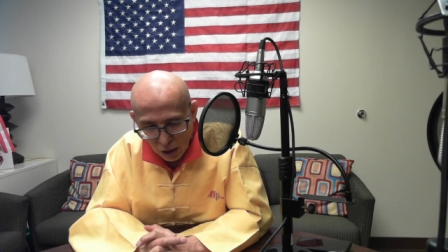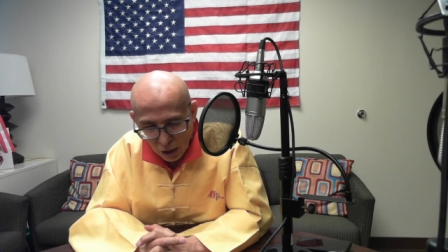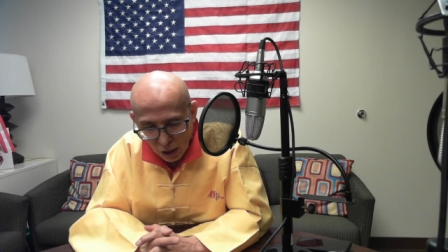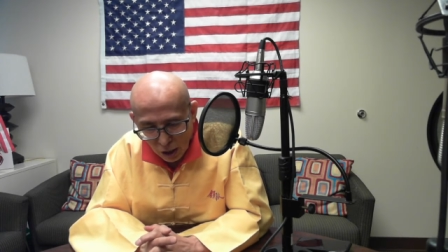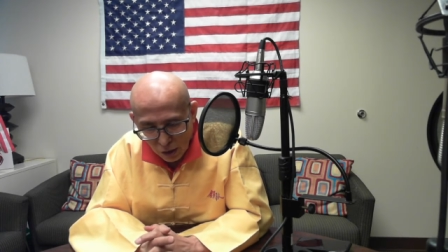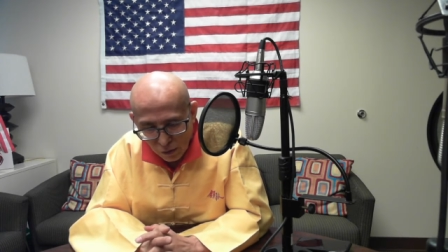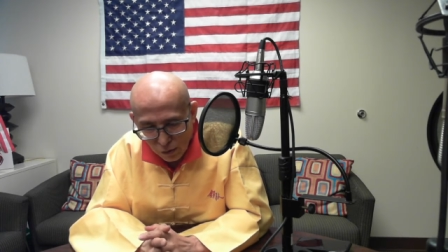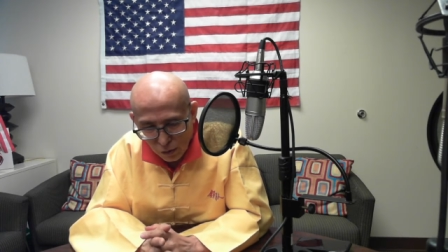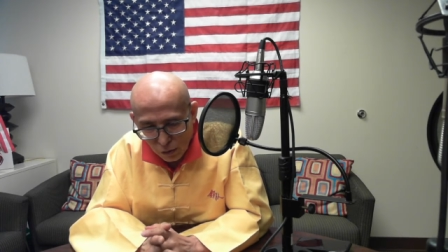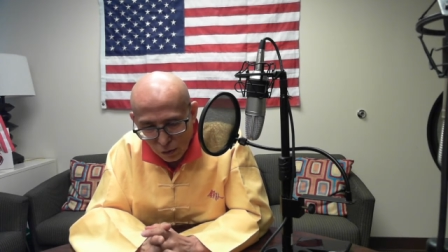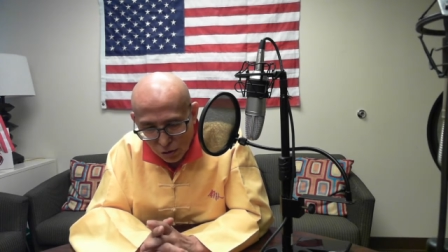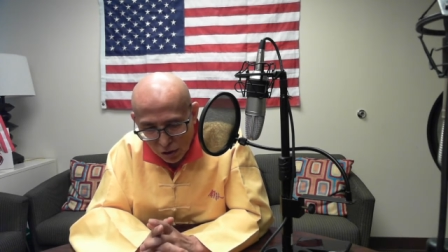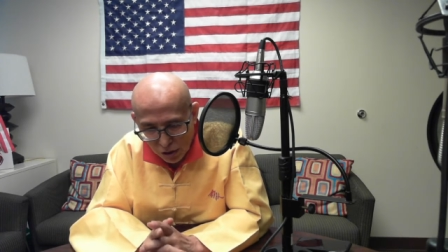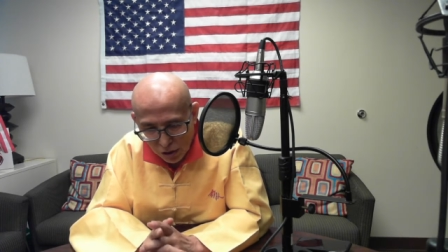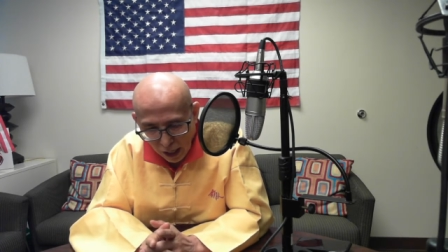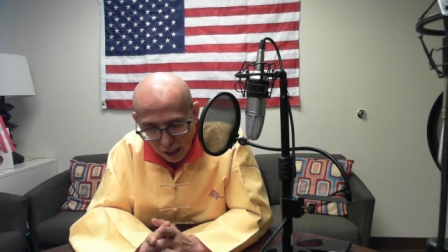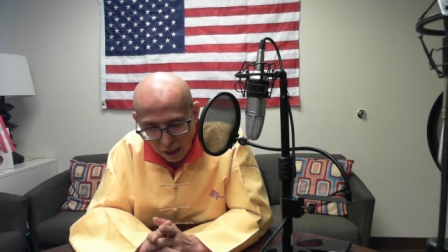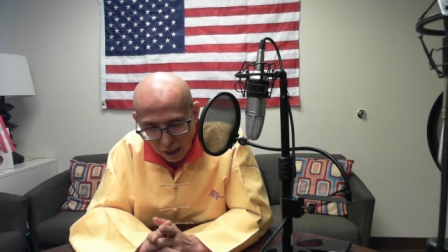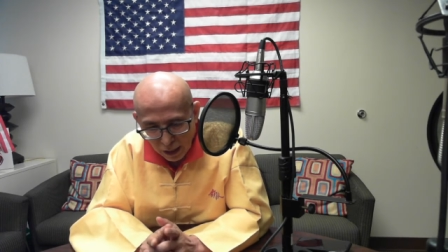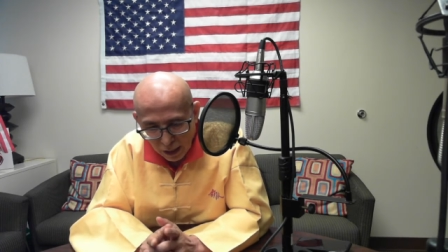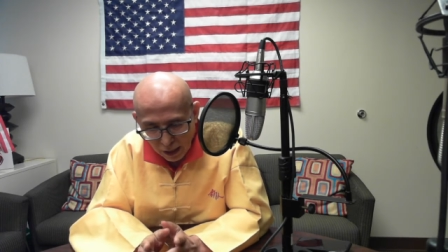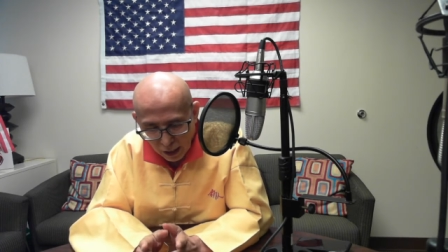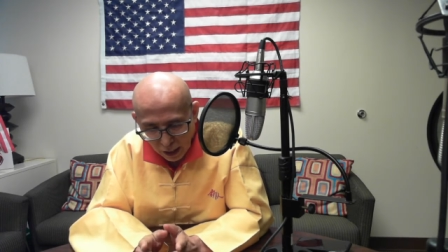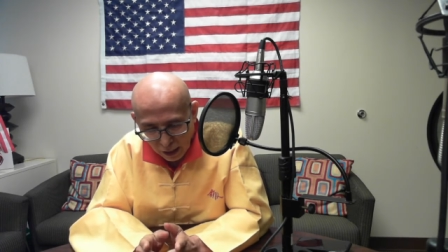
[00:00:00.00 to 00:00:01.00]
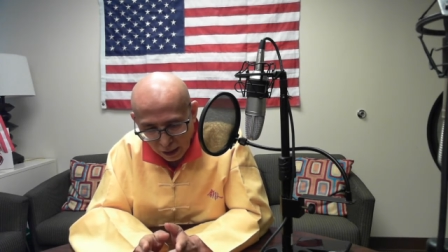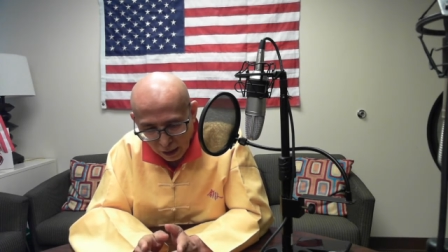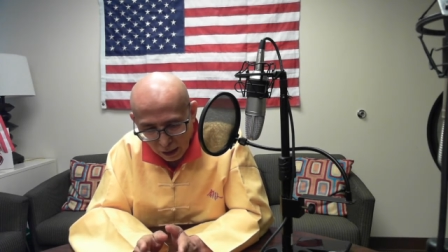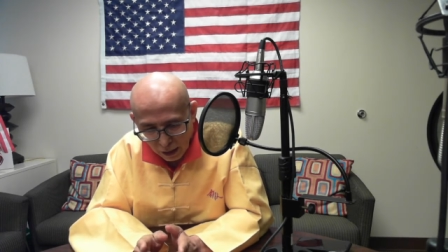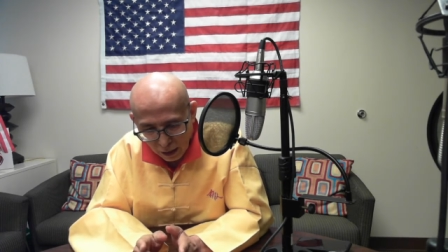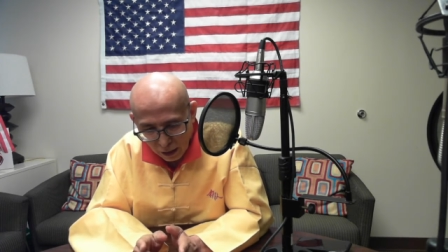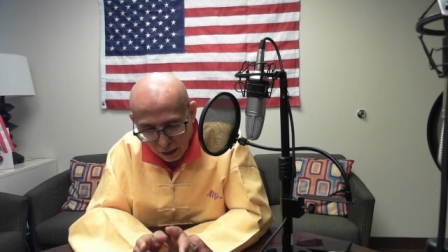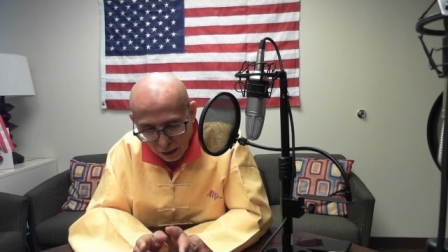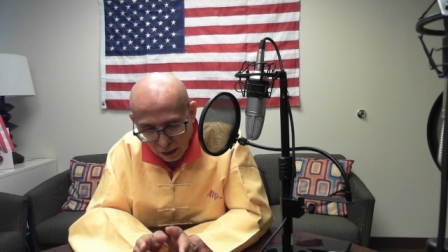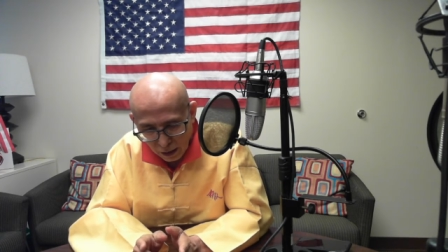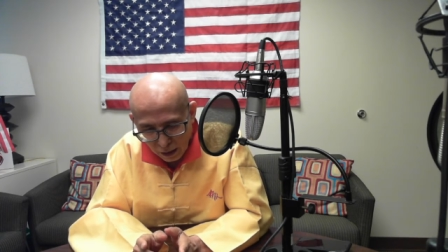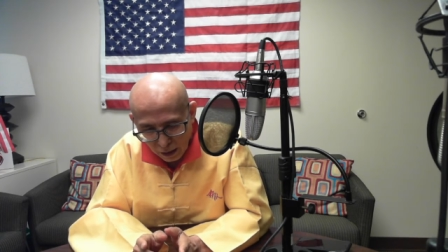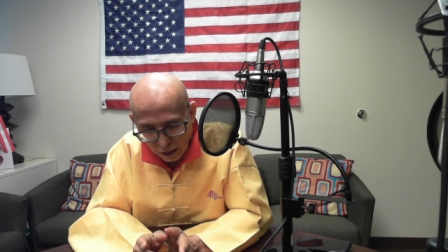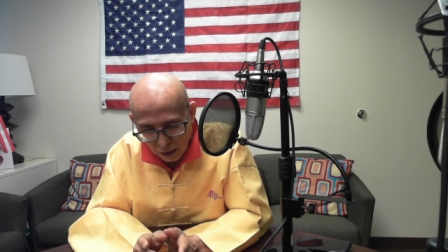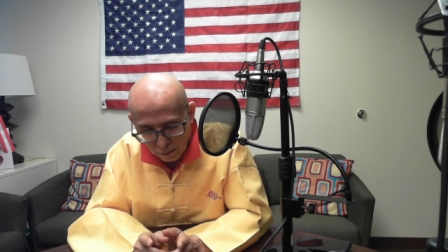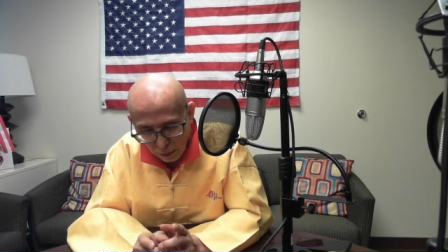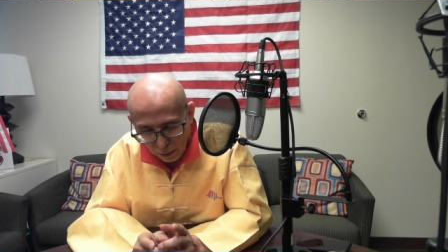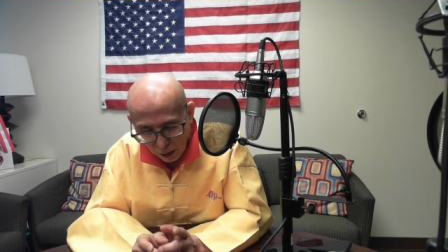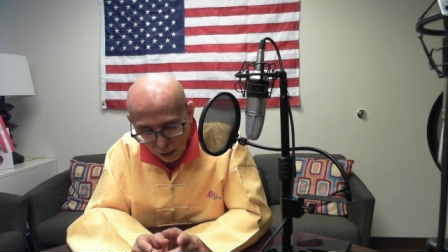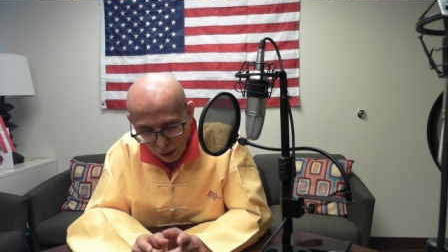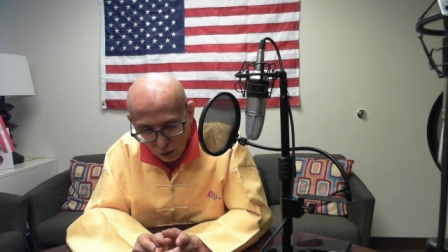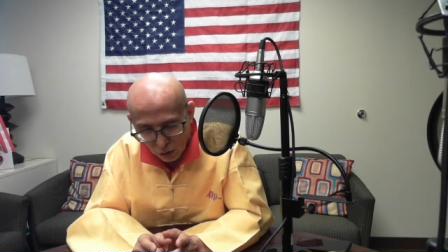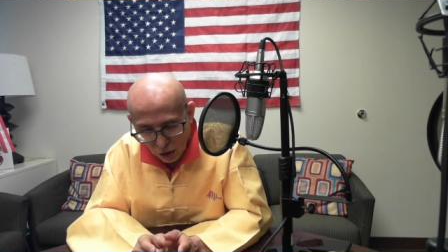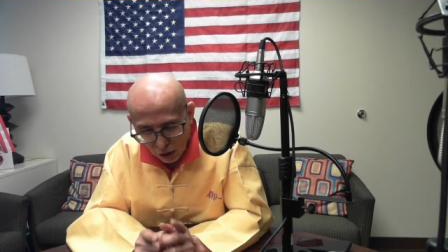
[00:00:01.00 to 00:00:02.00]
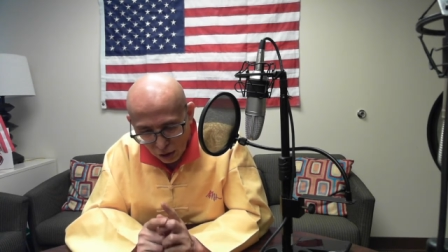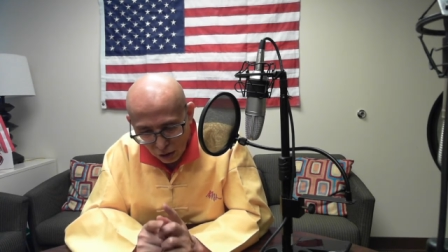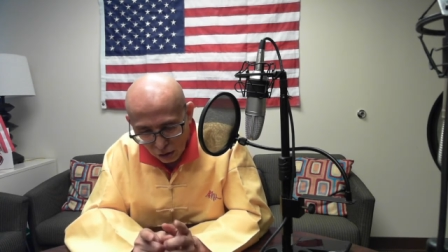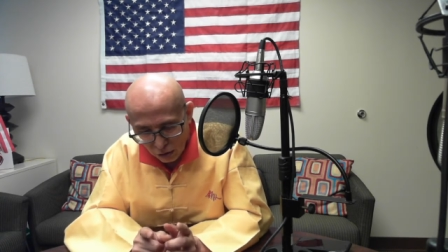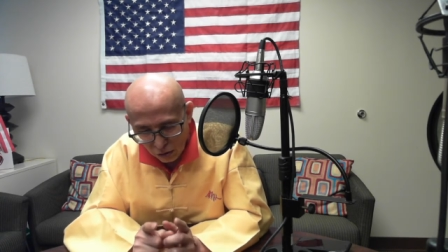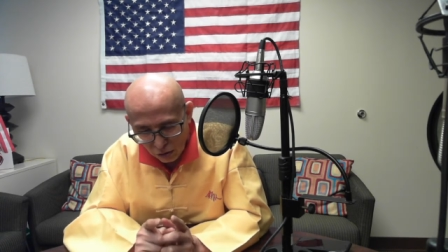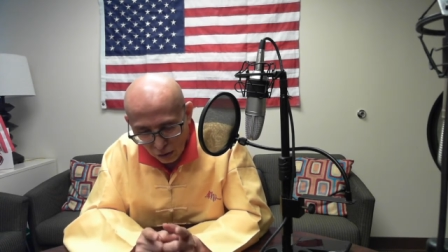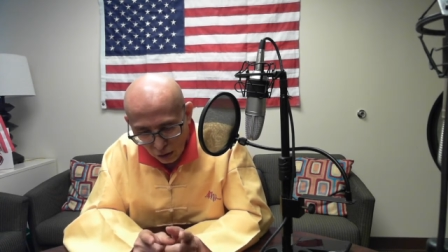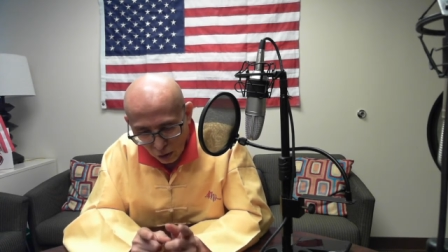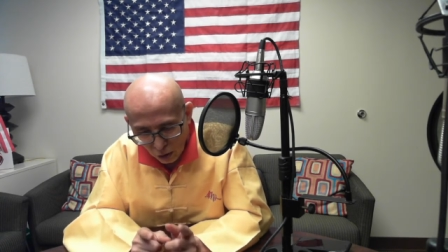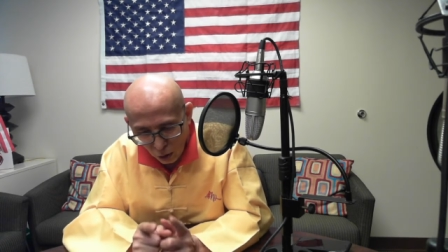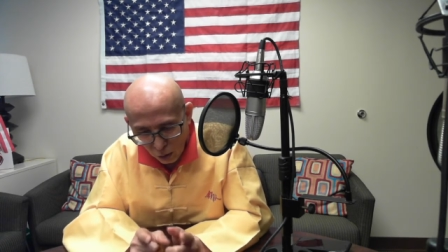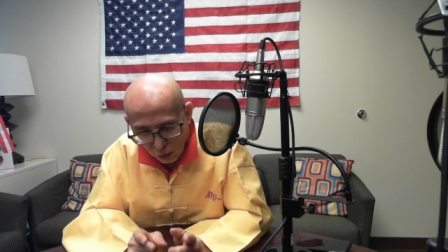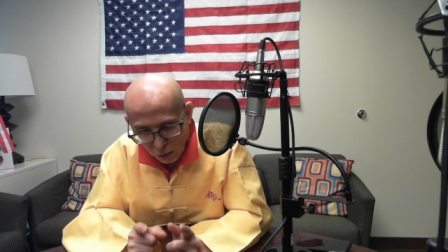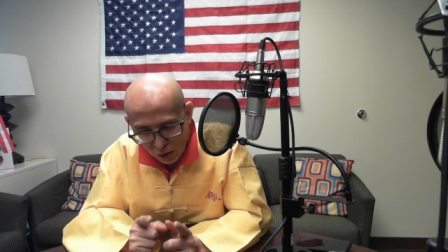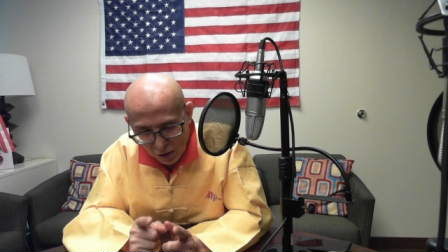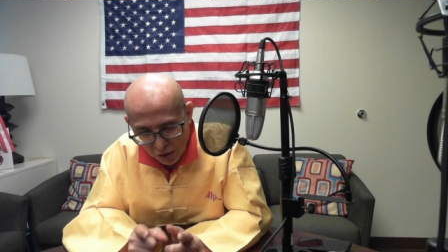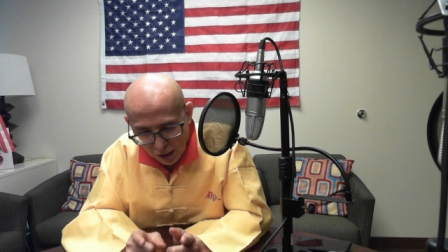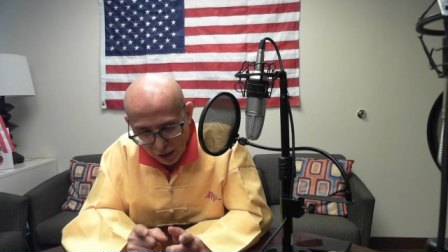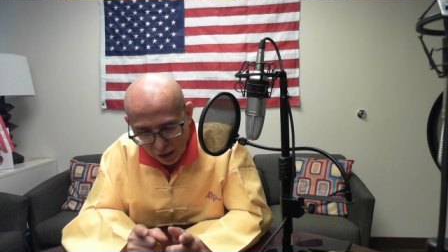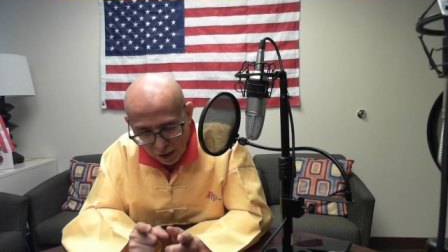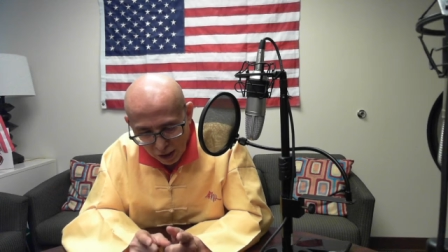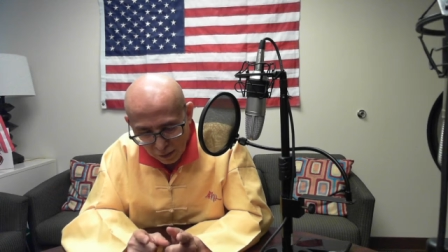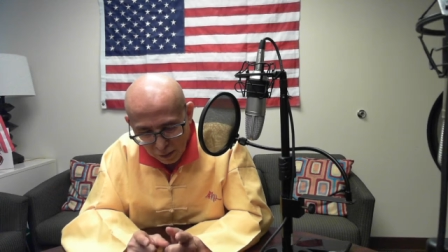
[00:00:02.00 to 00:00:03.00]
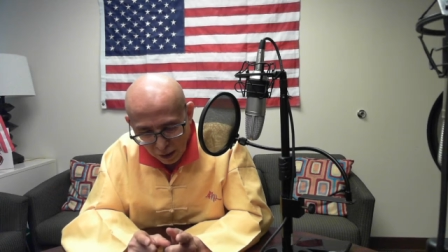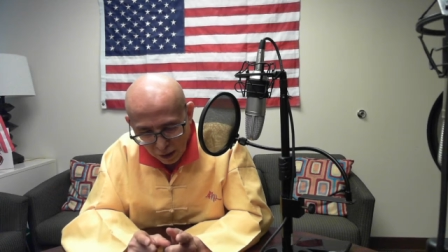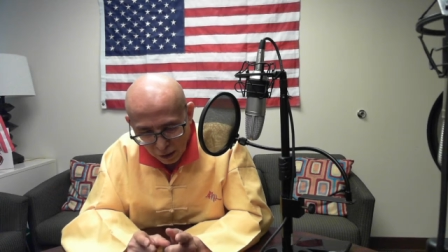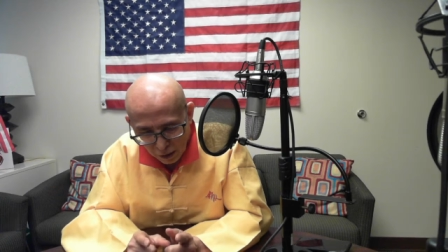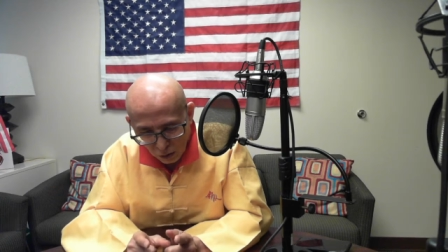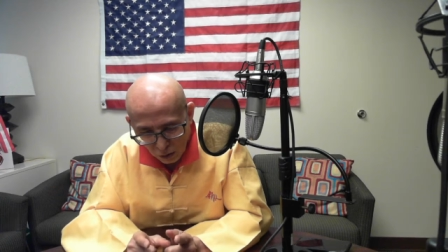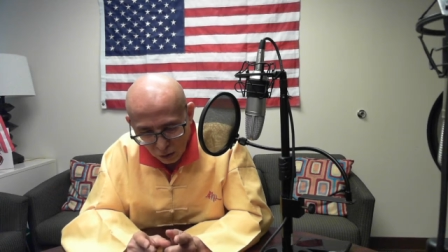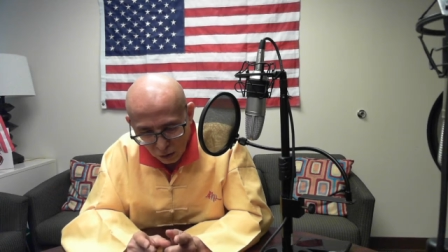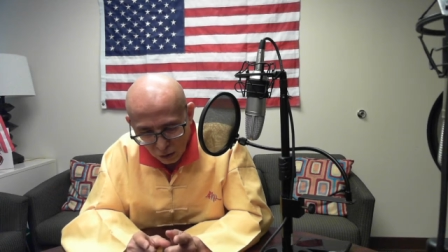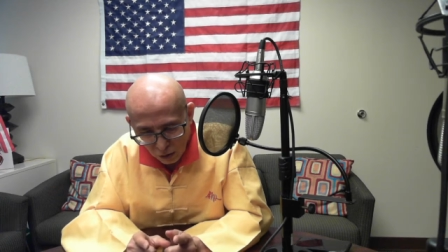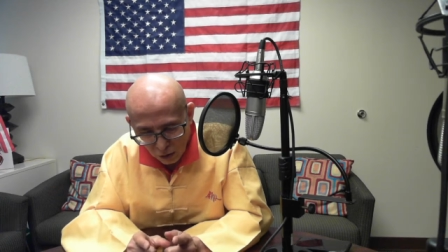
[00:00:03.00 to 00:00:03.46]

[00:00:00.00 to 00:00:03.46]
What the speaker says: If you stay in that puddle, you're going to always in that puddle.